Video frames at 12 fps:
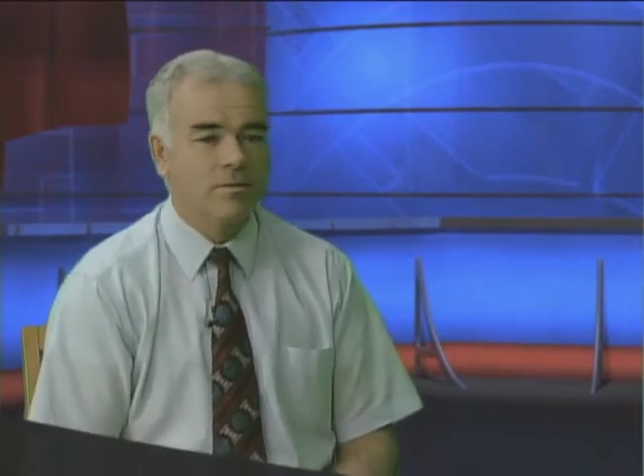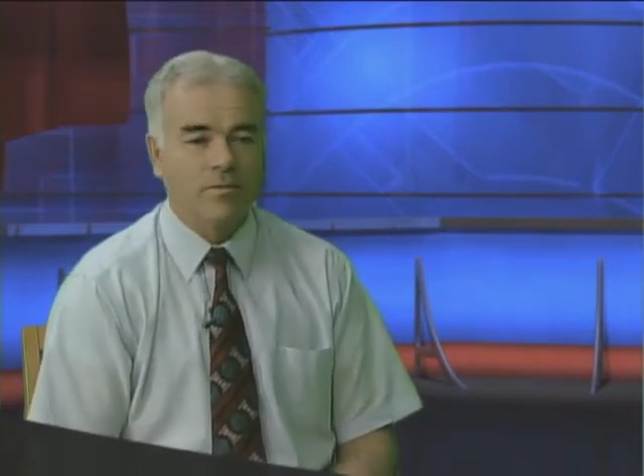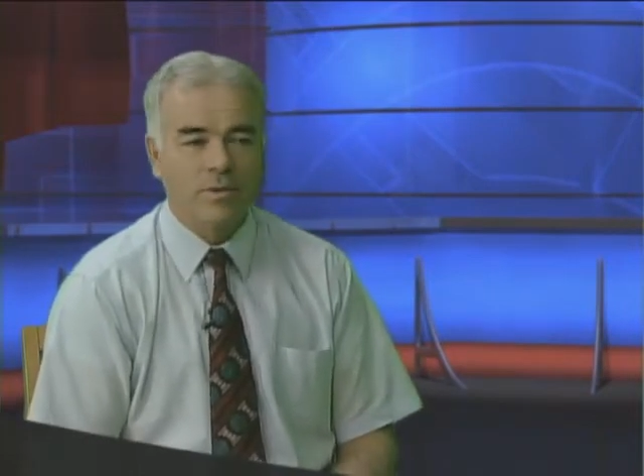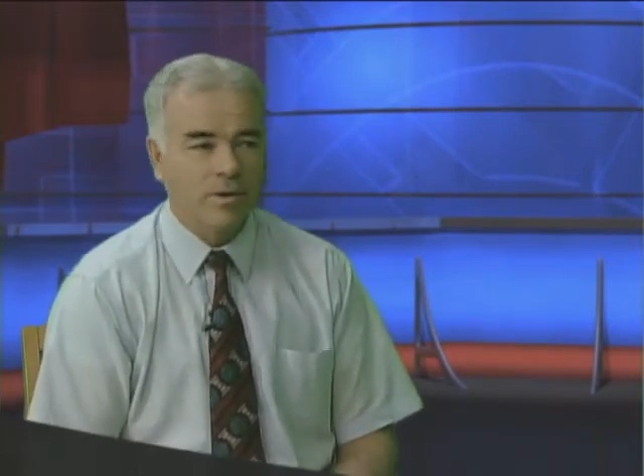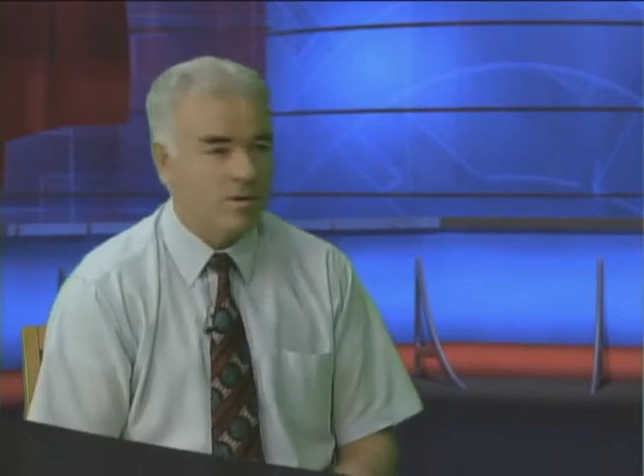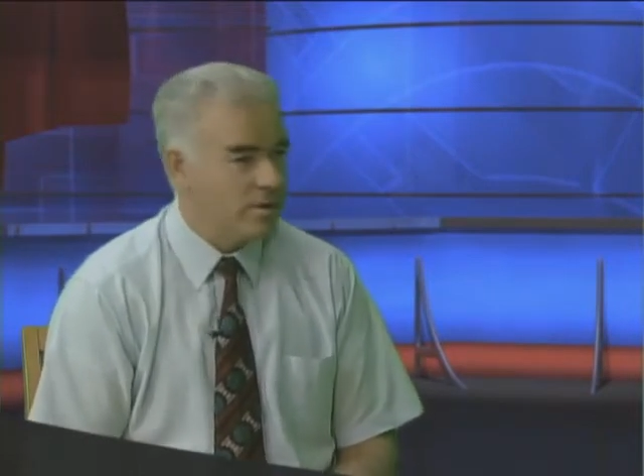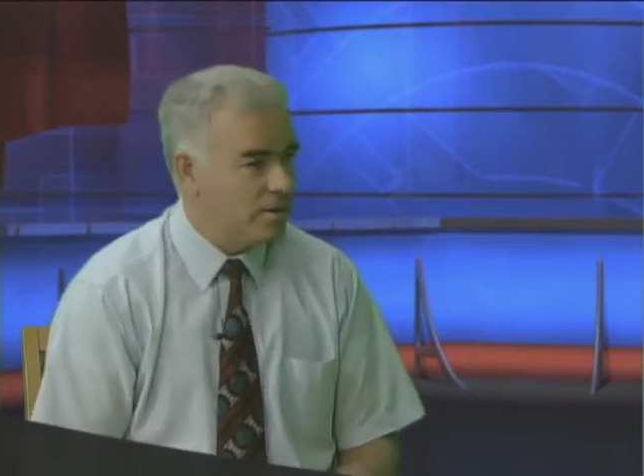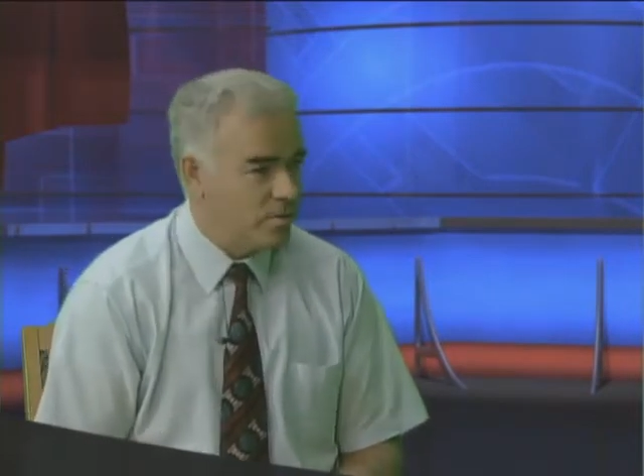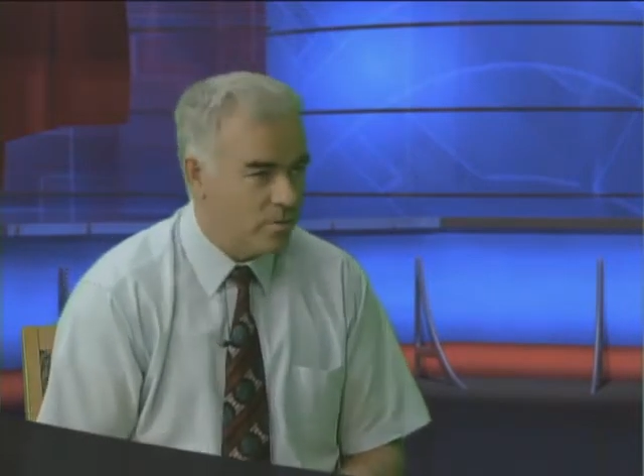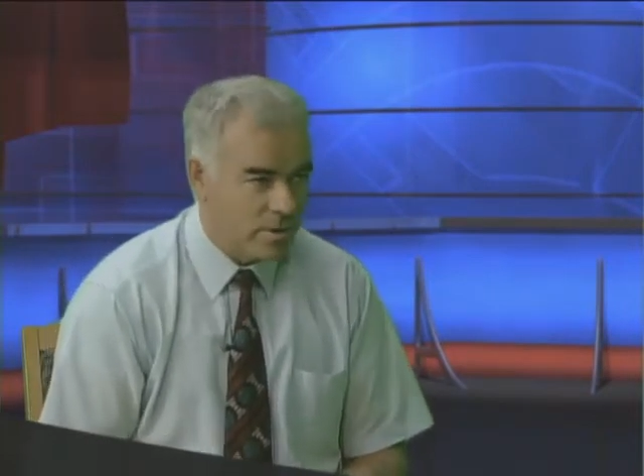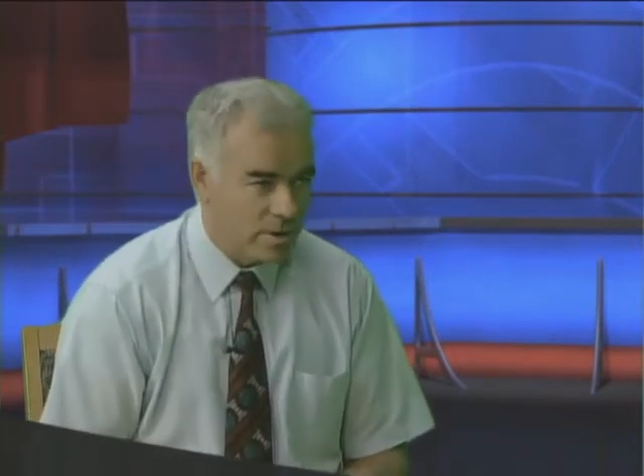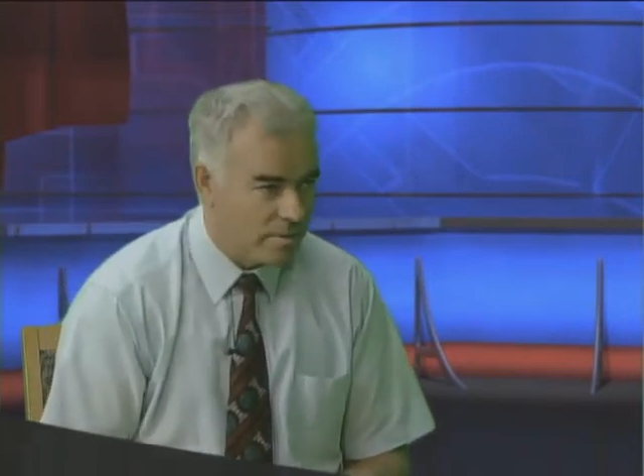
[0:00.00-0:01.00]
We don't need to
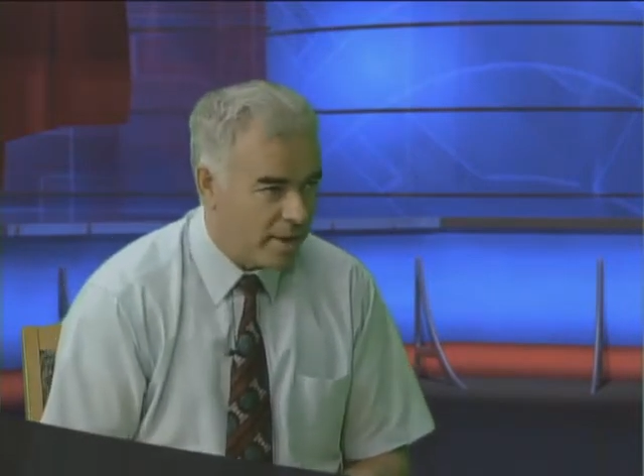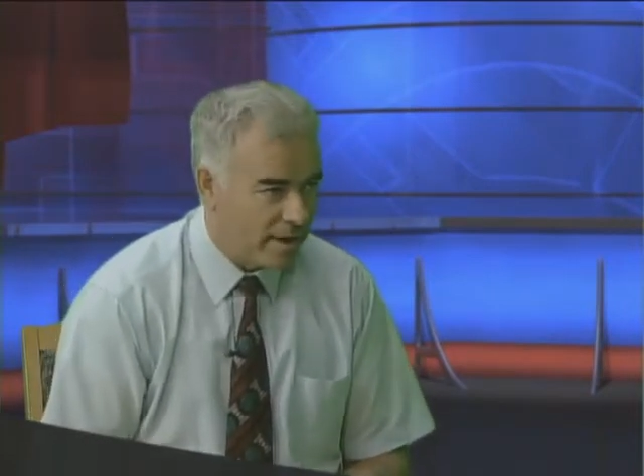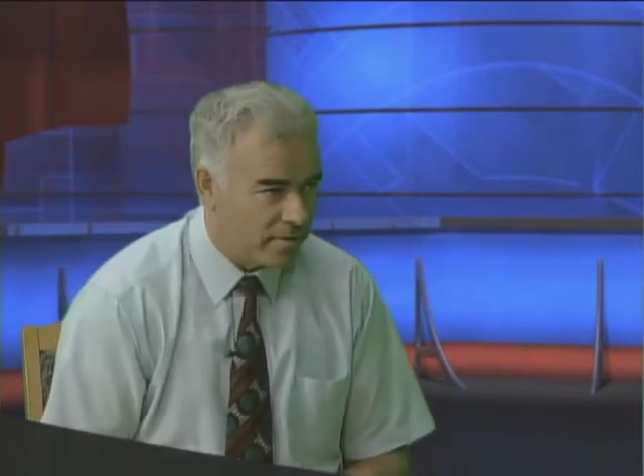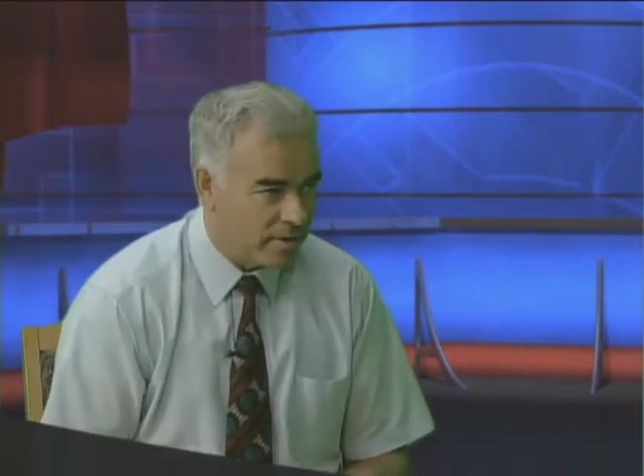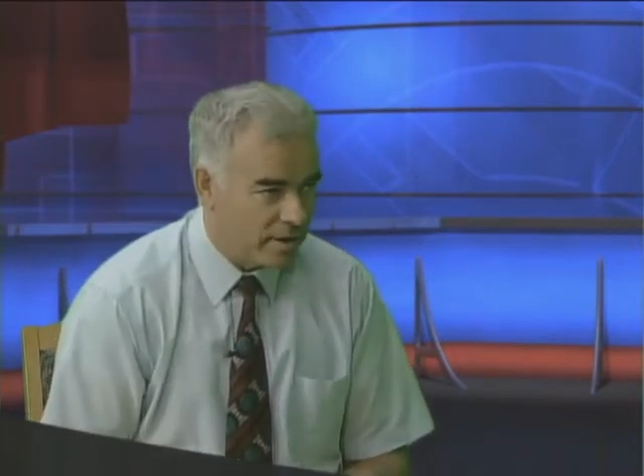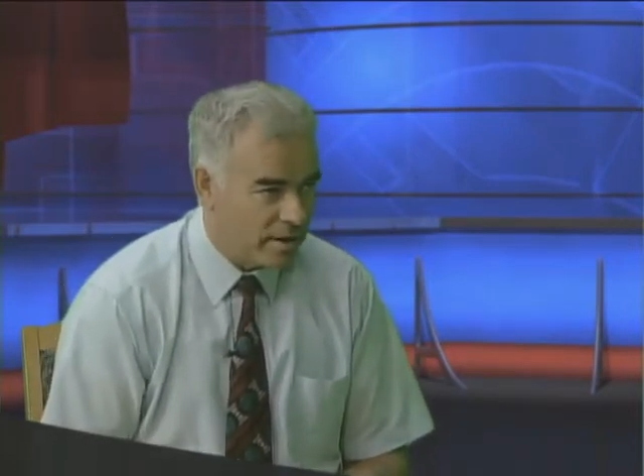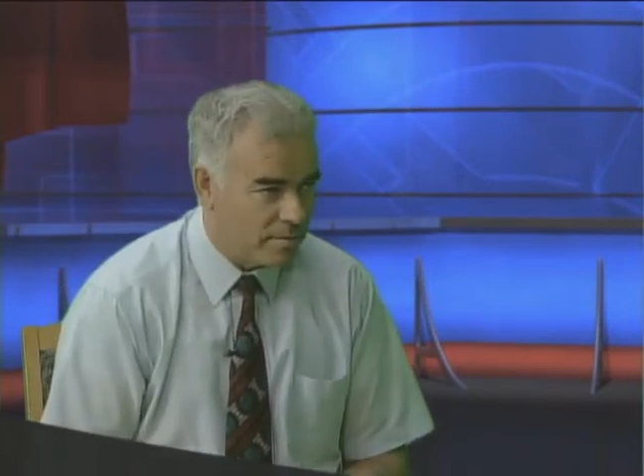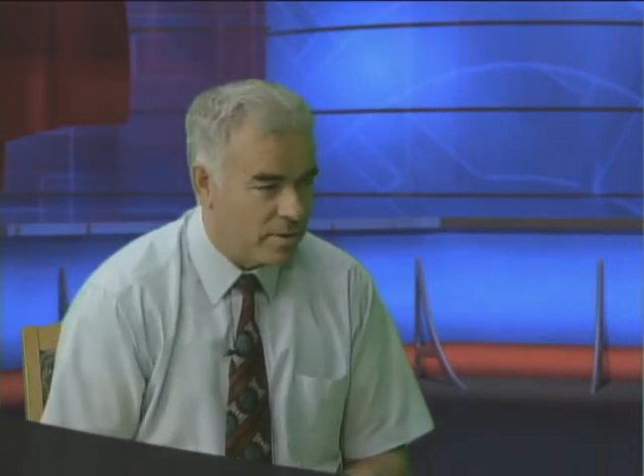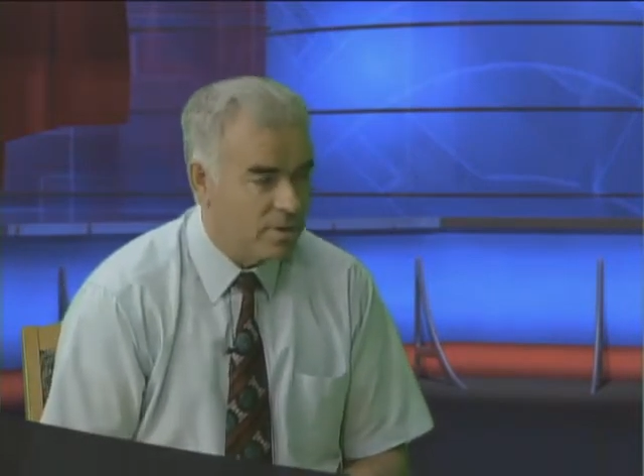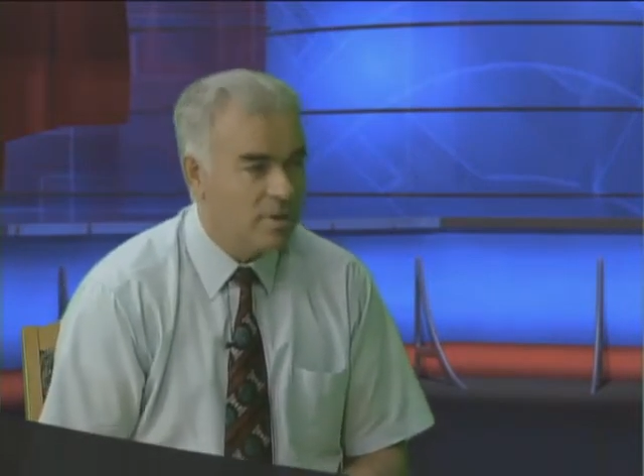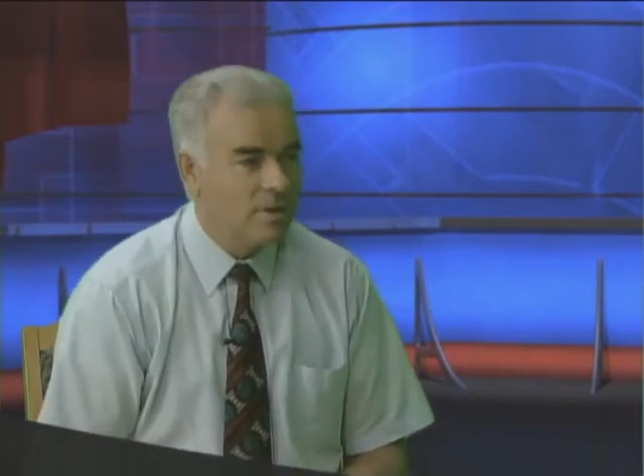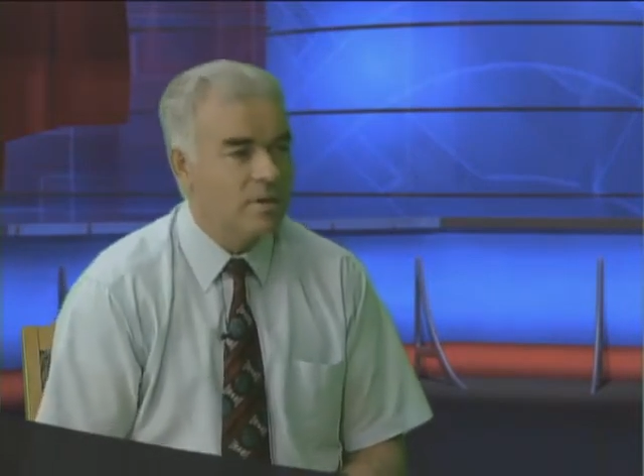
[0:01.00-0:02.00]
worry about them.